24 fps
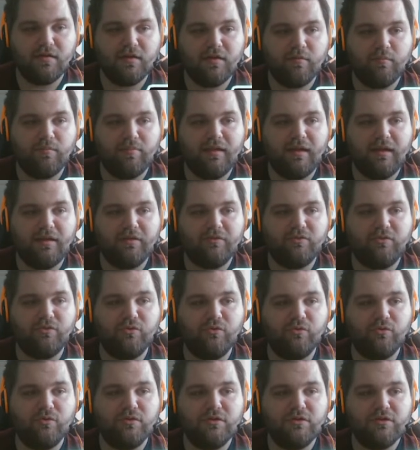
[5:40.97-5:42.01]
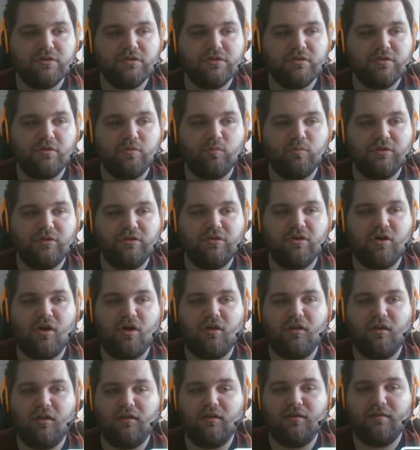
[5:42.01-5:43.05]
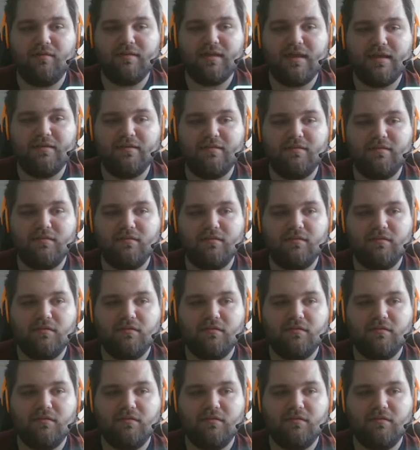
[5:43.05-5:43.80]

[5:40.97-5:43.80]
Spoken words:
player 2 will call all his aces.